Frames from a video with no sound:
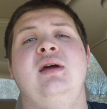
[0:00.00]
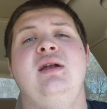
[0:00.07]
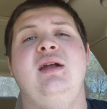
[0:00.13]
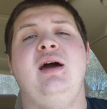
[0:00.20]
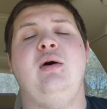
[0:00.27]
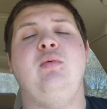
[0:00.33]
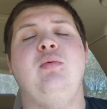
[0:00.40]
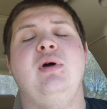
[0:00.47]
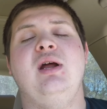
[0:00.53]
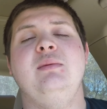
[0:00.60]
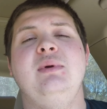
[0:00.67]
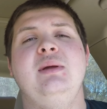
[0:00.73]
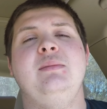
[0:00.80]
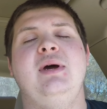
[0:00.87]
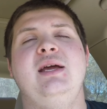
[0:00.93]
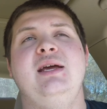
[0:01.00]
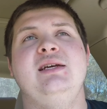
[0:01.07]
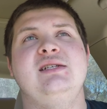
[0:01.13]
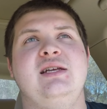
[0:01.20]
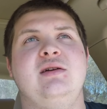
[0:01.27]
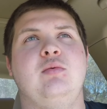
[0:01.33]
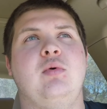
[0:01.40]
Now, what I mean by
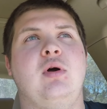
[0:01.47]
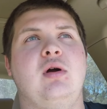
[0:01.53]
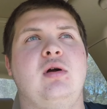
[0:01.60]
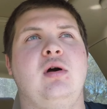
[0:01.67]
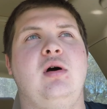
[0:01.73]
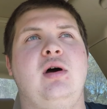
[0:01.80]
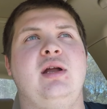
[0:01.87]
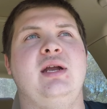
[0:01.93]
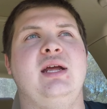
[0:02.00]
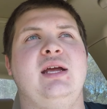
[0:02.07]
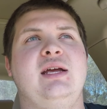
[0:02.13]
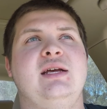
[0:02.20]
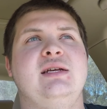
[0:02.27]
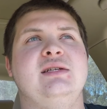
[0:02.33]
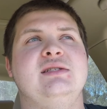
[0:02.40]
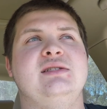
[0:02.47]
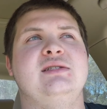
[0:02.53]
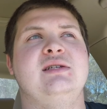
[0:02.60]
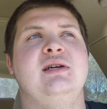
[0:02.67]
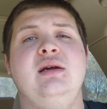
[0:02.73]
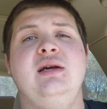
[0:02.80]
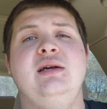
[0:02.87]
easy to work on is
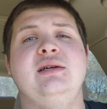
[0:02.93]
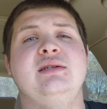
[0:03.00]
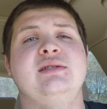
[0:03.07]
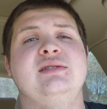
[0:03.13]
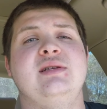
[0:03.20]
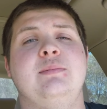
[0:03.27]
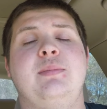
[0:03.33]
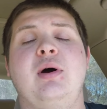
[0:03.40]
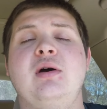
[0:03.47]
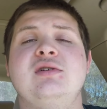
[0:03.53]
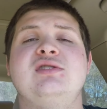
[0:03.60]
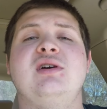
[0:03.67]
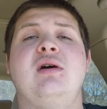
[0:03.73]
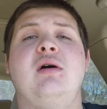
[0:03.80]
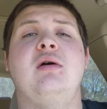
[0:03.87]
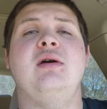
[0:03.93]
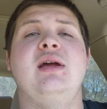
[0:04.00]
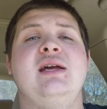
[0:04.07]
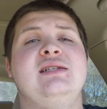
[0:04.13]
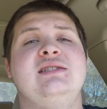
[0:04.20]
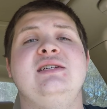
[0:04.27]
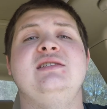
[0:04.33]
the parts are
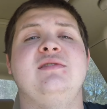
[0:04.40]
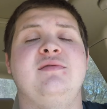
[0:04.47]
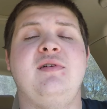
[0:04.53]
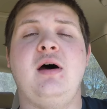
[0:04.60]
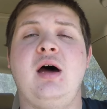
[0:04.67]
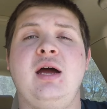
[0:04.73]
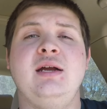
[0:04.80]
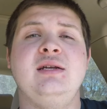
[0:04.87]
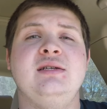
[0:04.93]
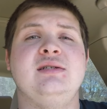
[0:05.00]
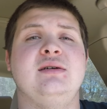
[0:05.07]
easy to find.